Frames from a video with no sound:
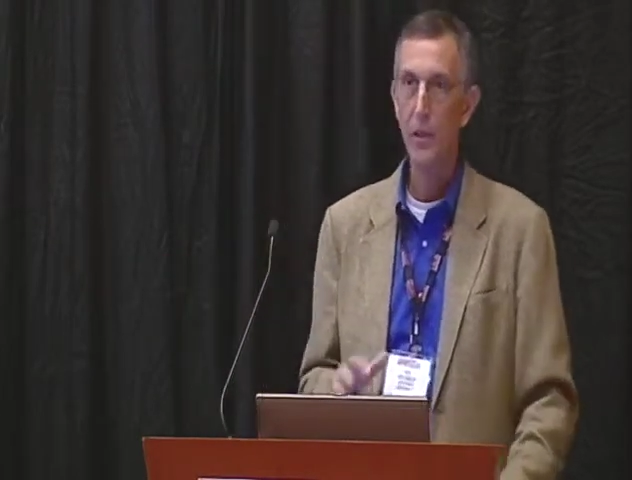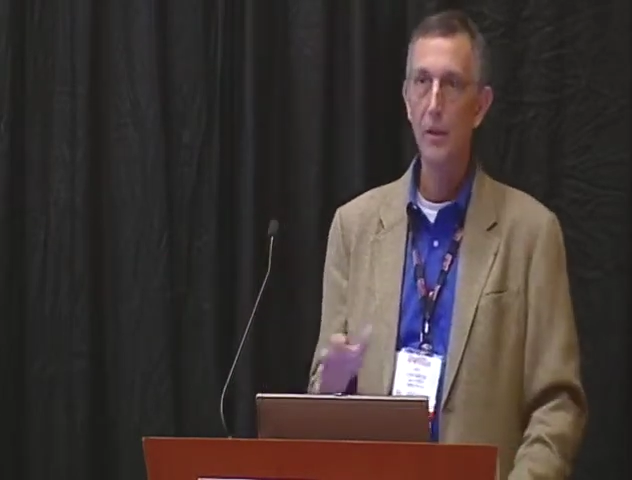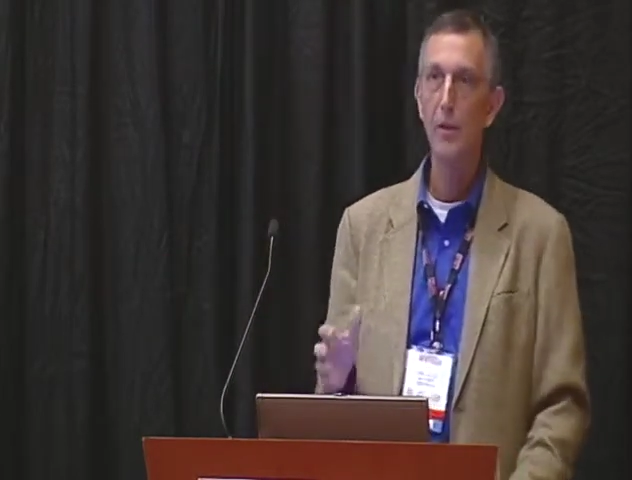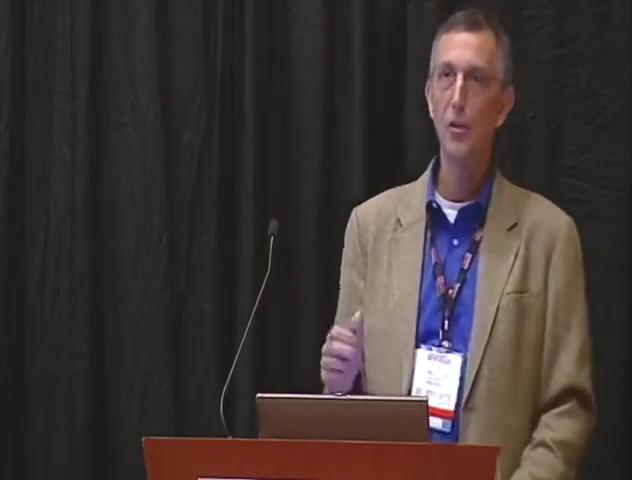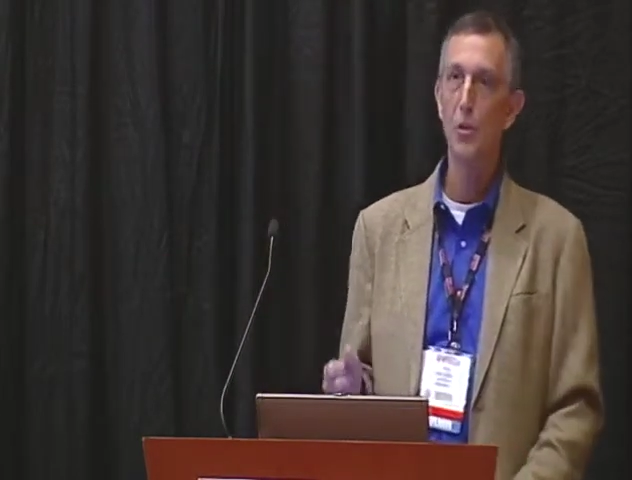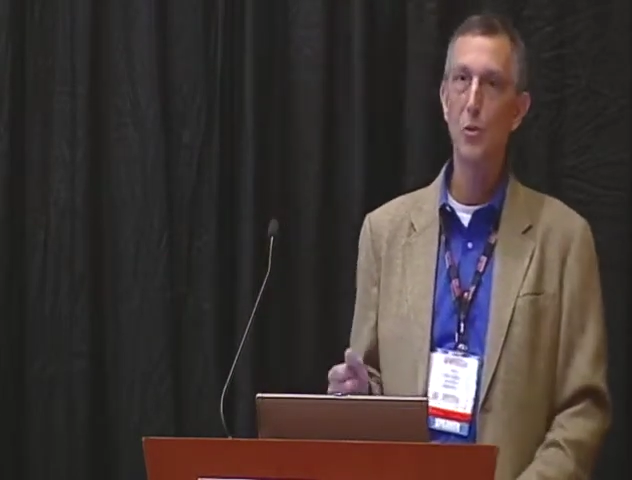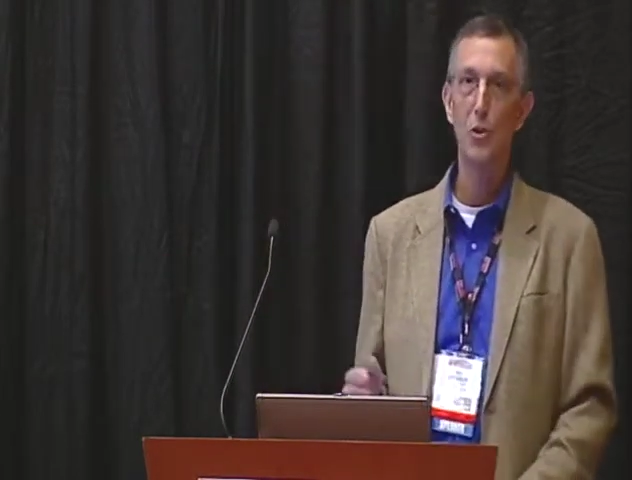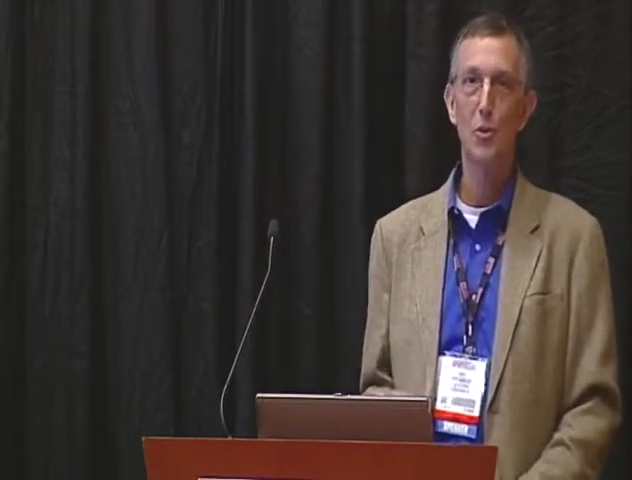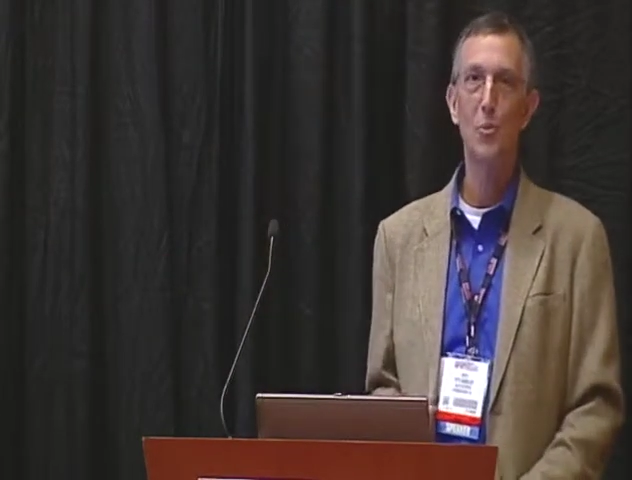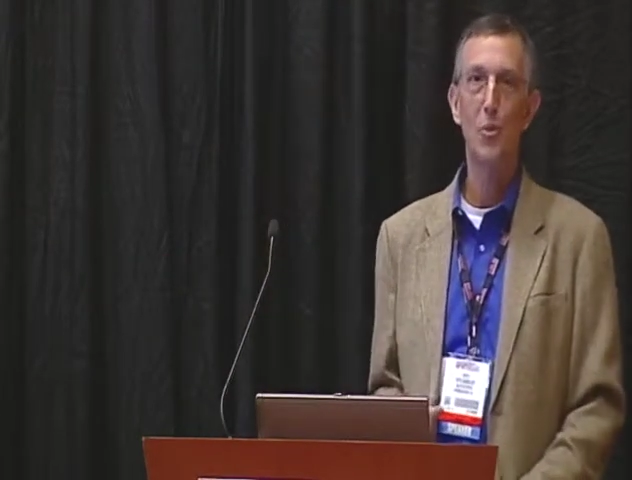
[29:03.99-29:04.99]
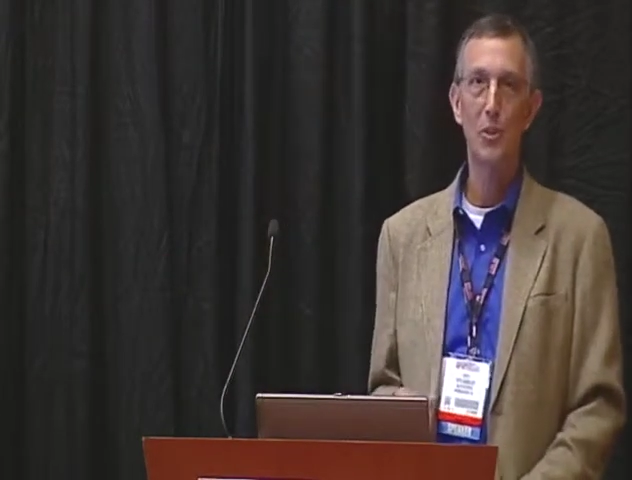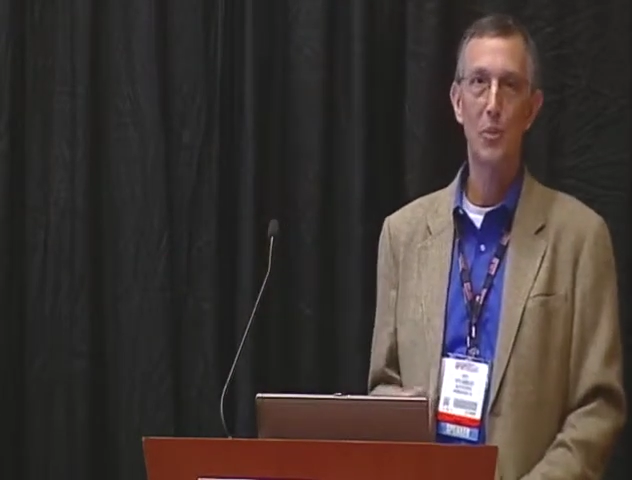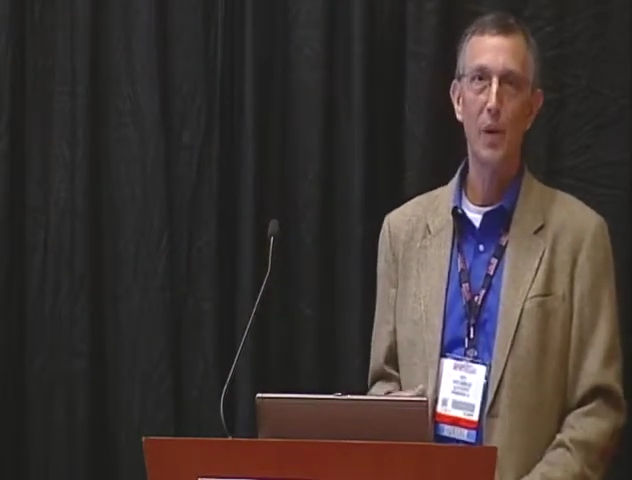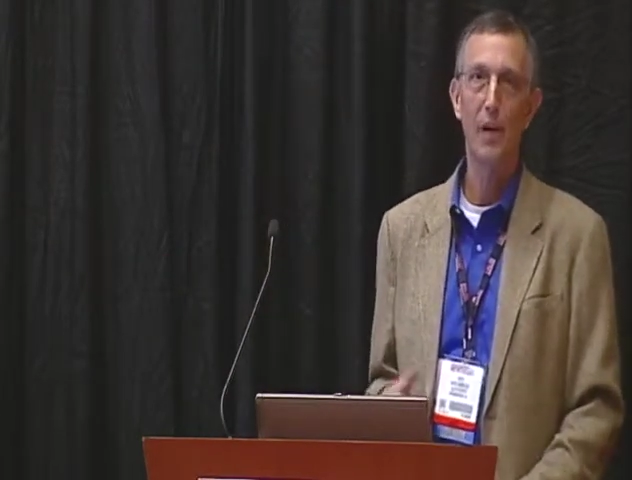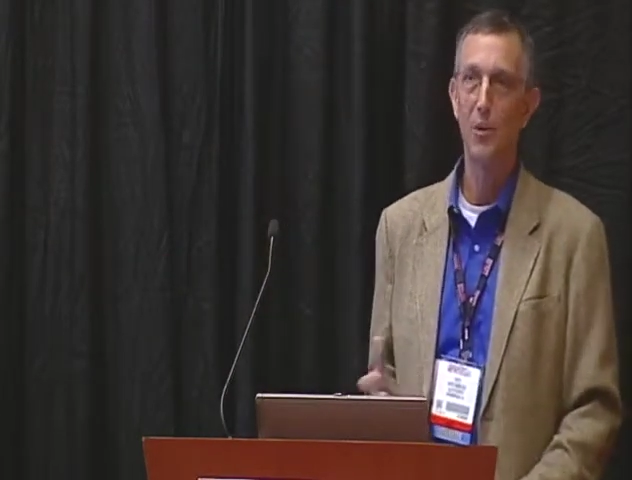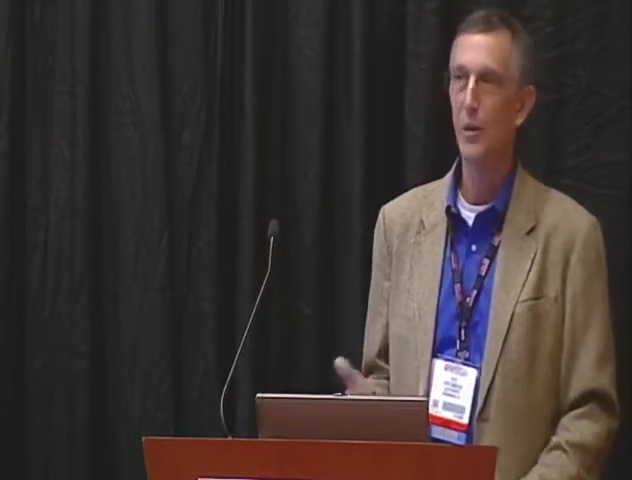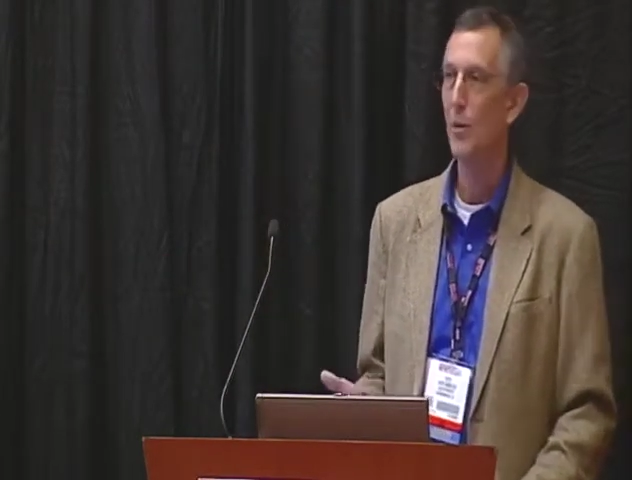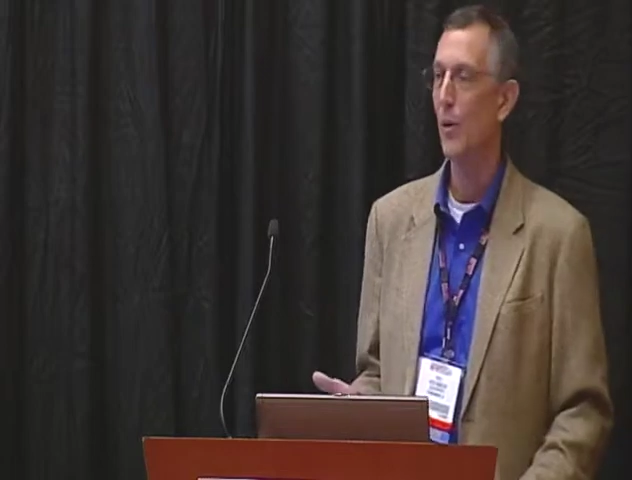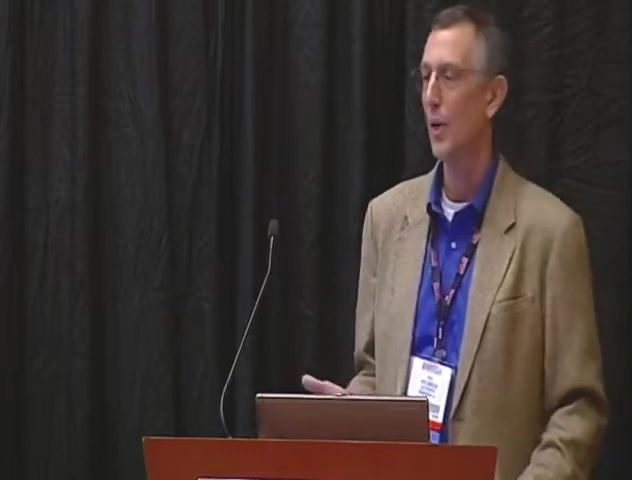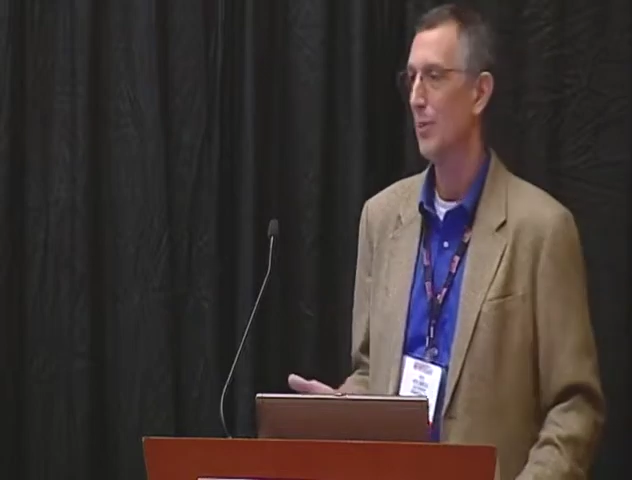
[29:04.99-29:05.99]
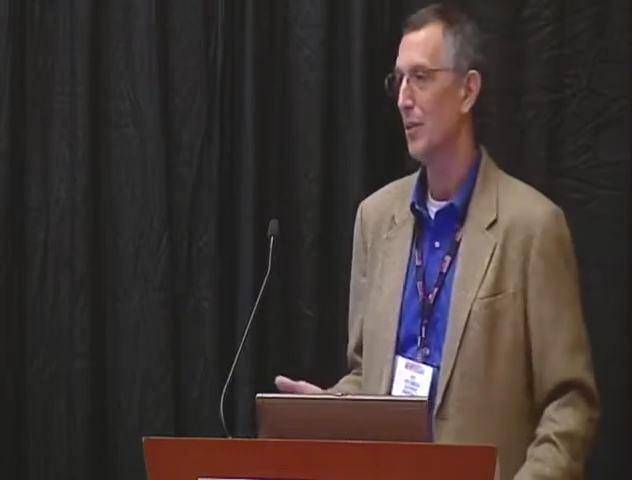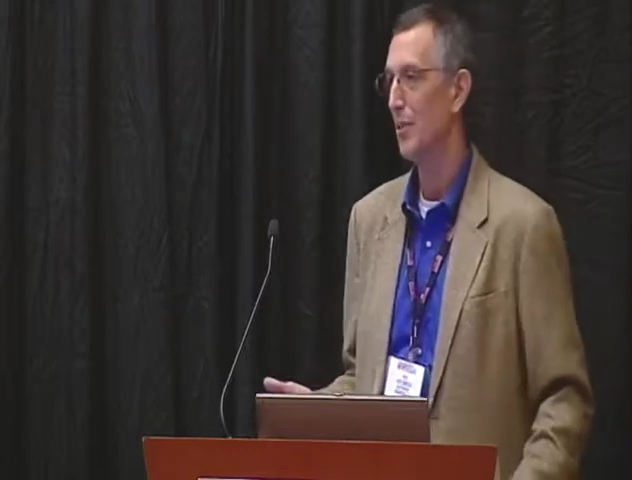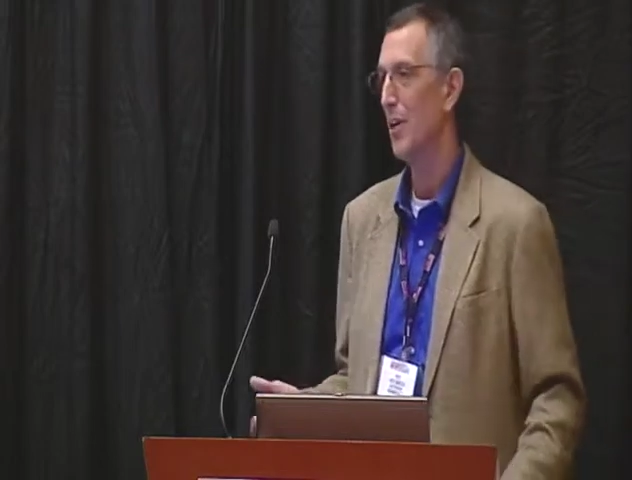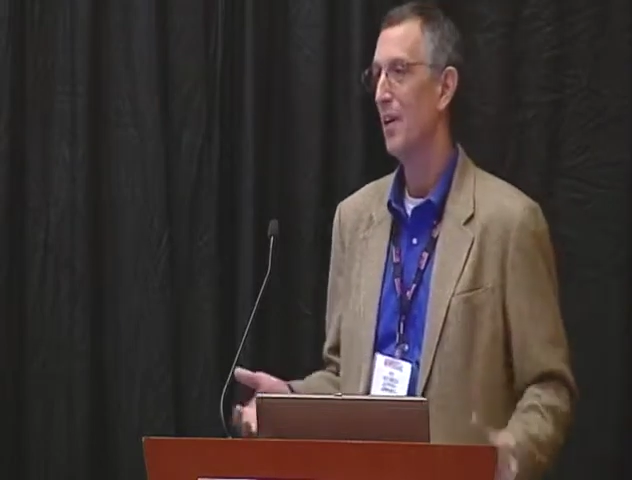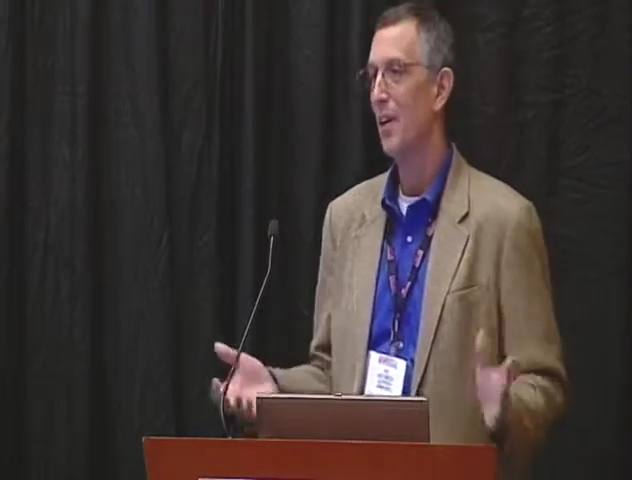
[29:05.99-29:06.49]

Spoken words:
None of those will support the power requirements